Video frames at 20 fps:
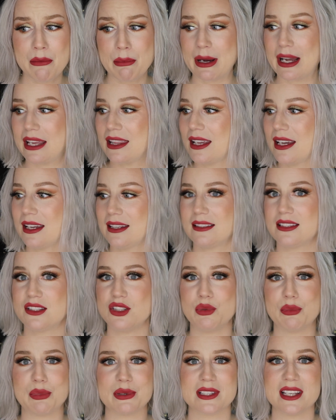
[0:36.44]
By like
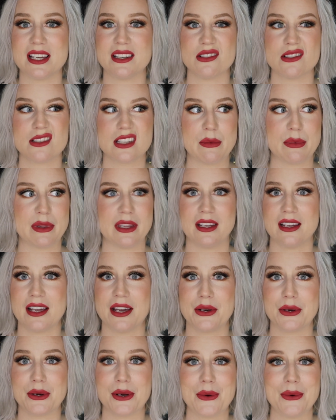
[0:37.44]
2% or something,
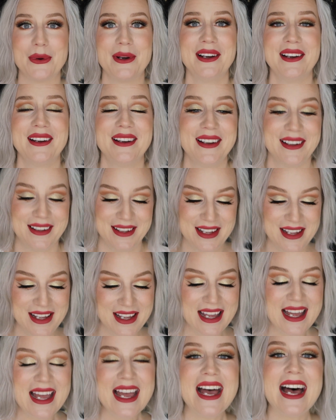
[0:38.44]
I don't
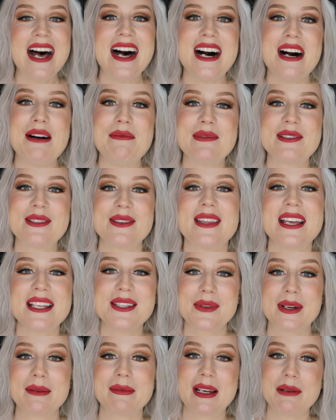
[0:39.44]
know. So
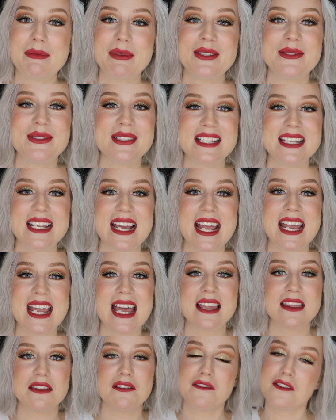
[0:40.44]
that's what I'm going to be doing today,
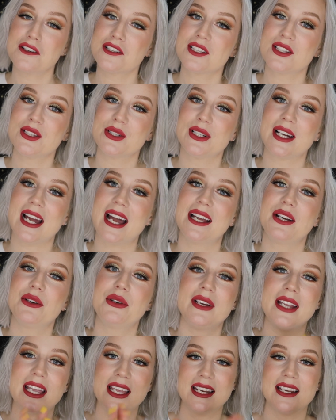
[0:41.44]
and the first look I
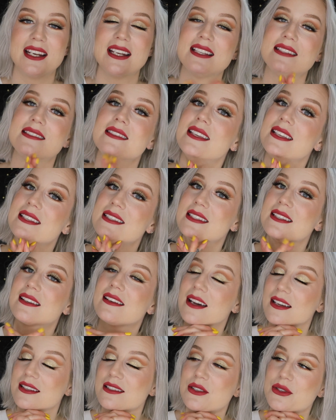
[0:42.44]
created is this
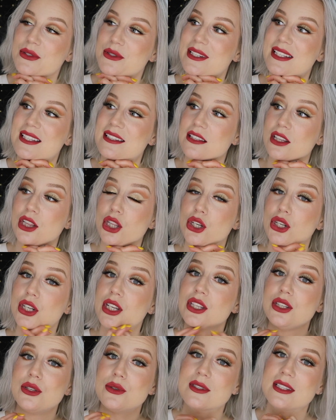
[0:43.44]
cut crease
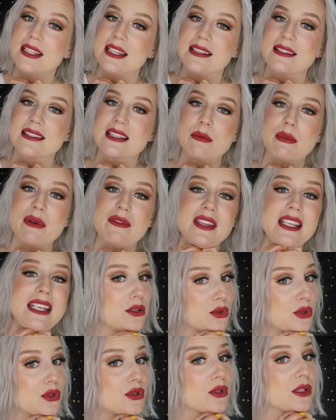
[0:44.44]
look using some of the
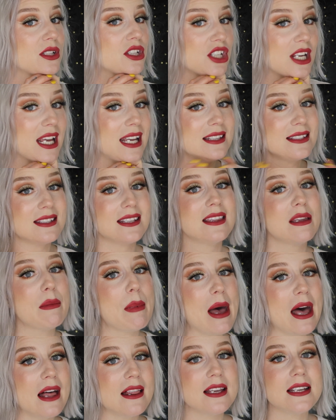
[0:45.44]
neutral shades in the
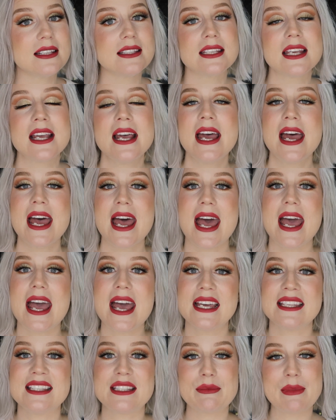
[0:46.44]
palette,
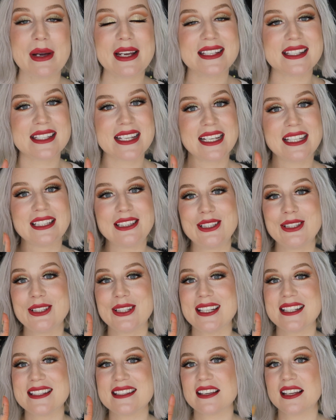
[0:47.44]
and my second
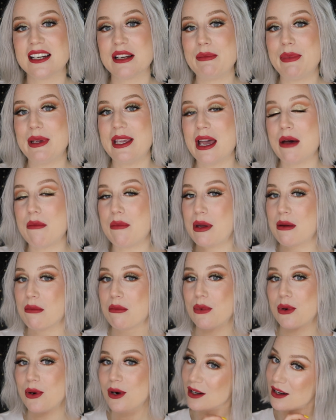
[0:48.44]
look is going to be a bit
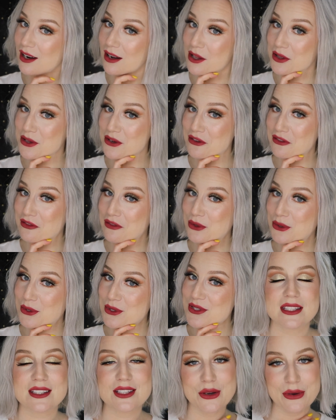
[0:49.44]
more
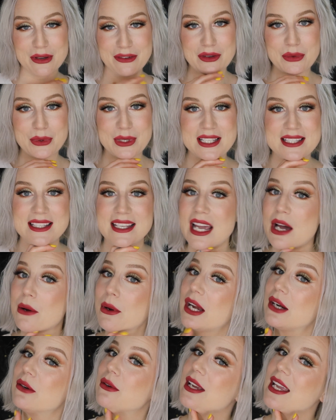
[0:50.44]
colorful. So if you want to see how
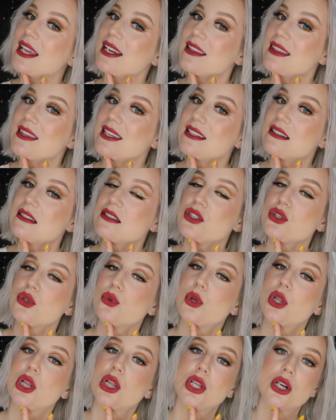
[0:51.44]
I created these
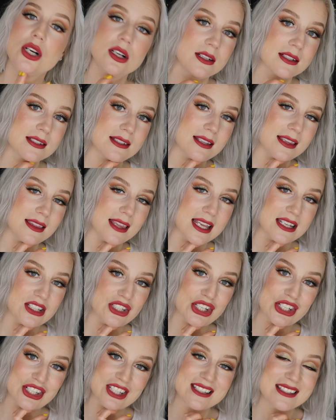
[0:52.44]
2 looks, then
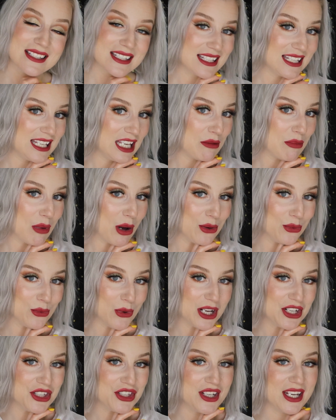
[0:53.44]
just keep on
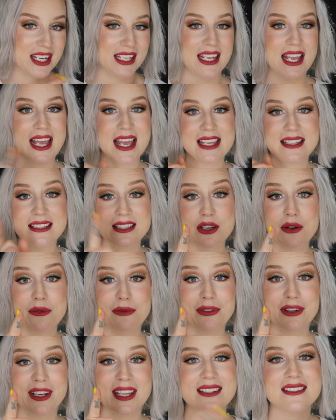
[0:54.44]
watching, and
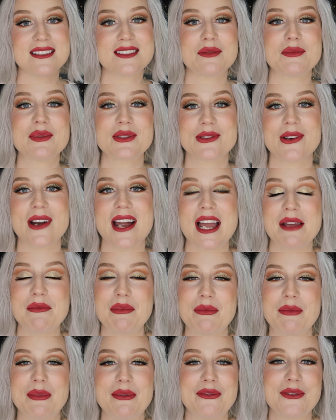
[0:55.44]
don't forget to subscribe
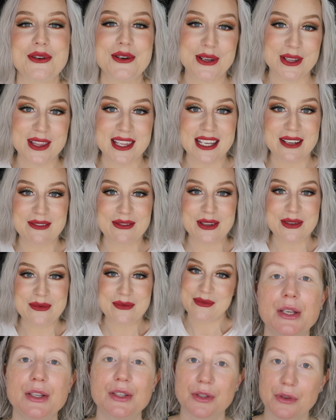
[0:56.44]
before you leave.
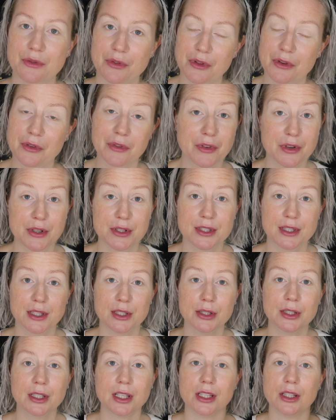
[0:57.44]
So for the first
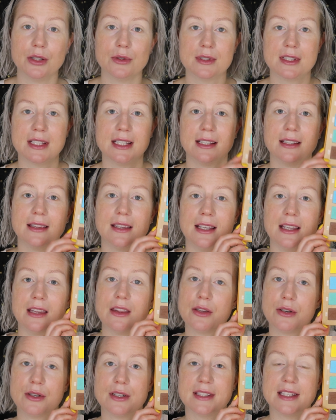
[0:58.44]
look using the
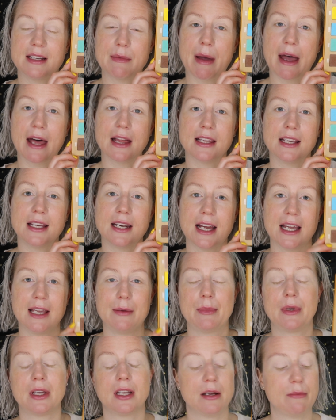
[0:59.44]
Thirsty palette,
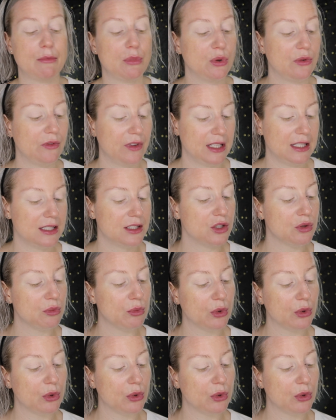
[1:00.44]
I'm going to move into